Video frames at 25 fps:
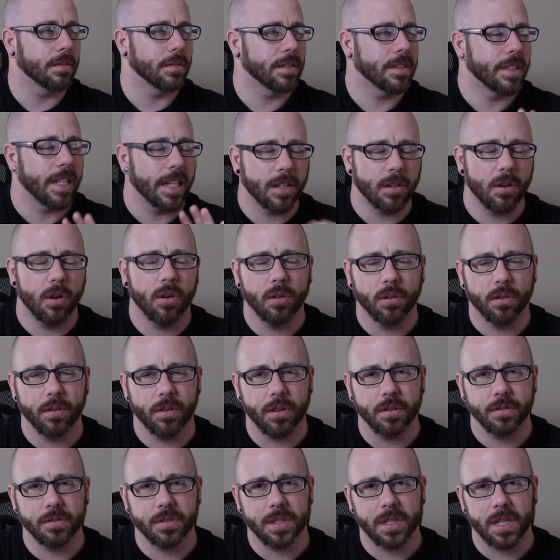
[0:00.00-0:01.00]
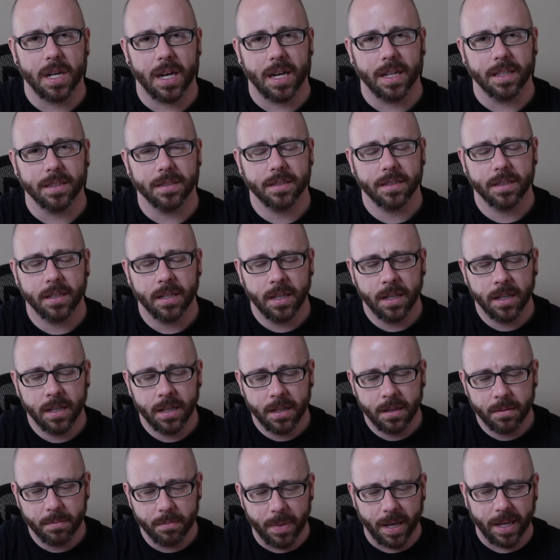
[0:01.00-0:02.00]
take a hold of those thoughts,
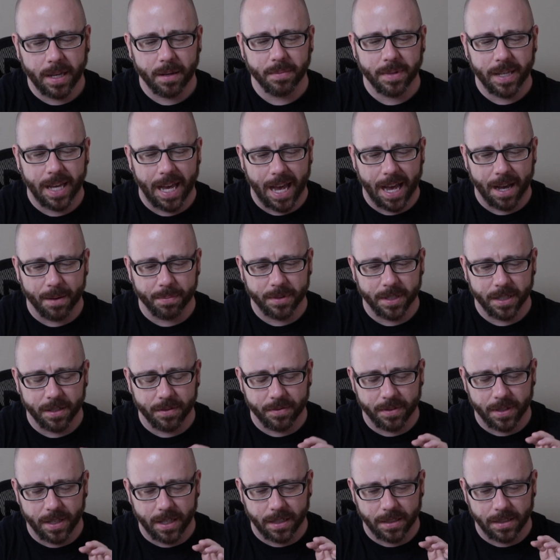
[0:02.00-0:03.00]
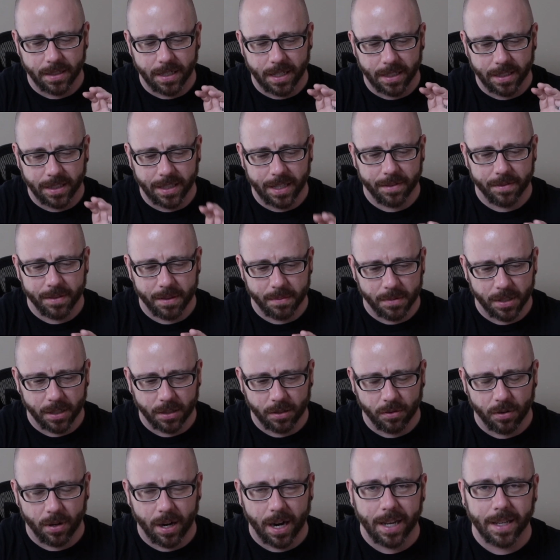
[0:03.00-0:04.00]
make them captive, and give them to
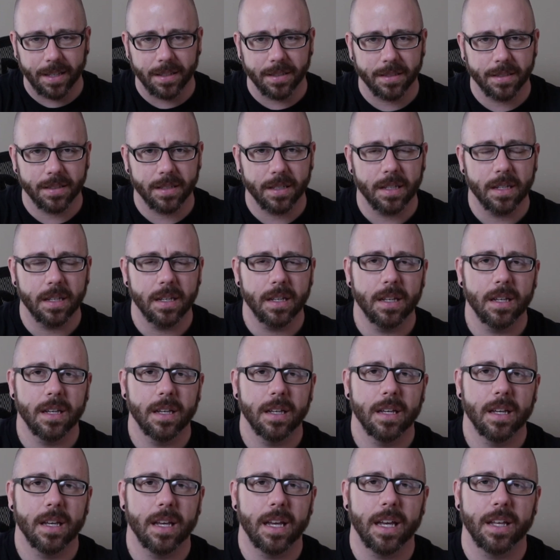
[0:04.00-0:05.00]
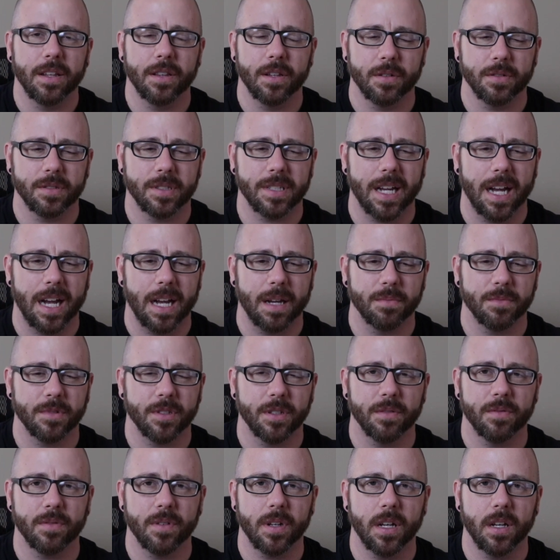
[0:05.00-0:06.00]
Christ in those times
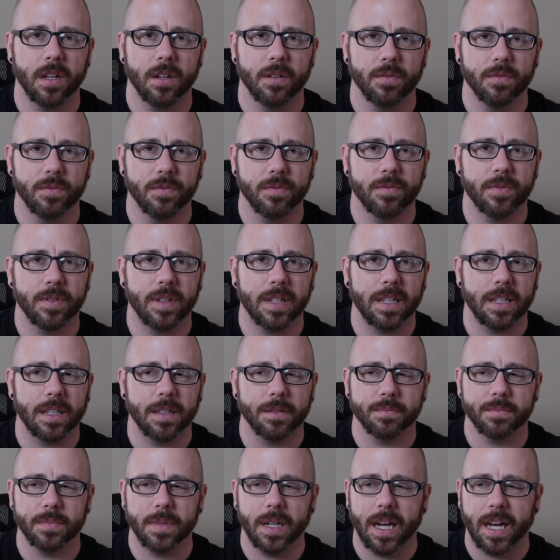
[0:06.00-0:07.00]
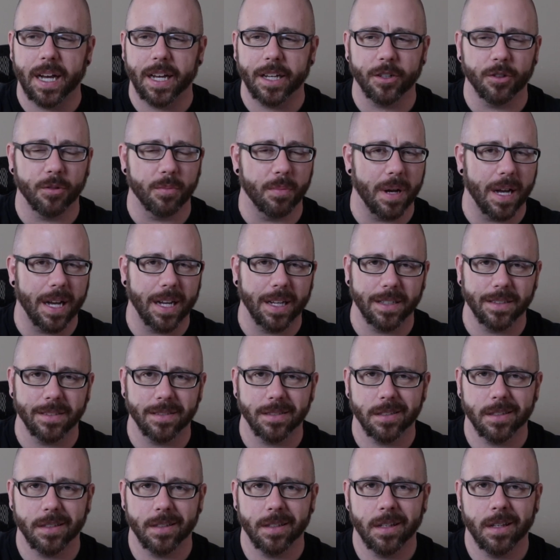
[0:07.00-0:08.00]
of idle
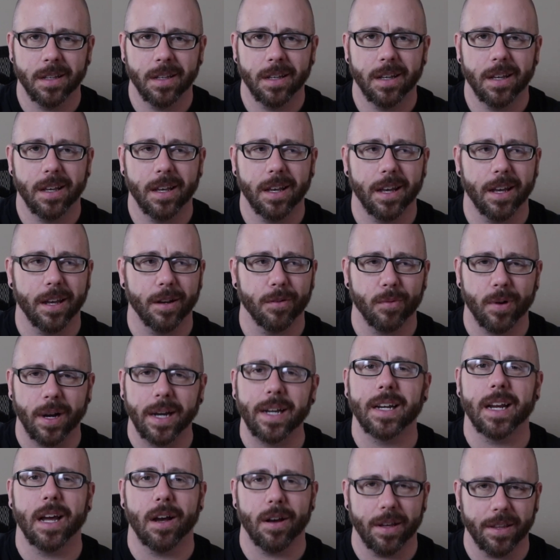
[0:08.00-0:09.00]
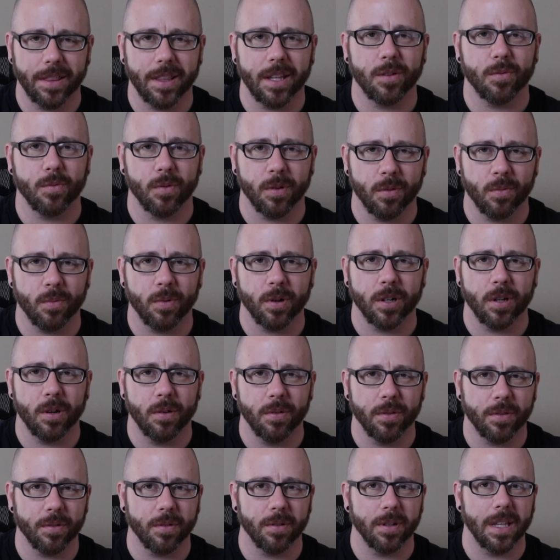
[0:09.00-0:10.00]
minds. And right now, I think we're
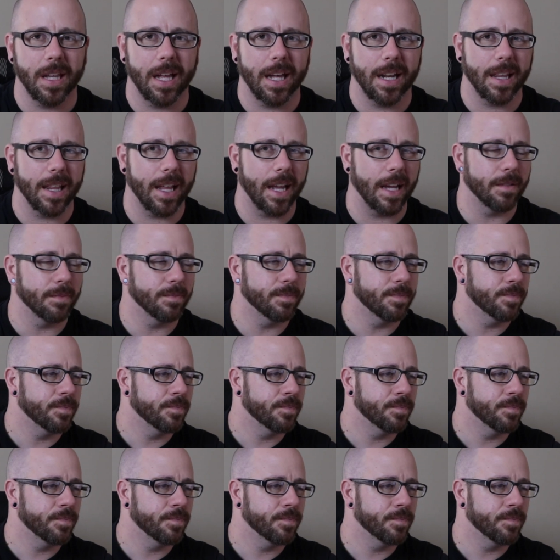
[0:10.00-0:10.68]
going through a lot of that.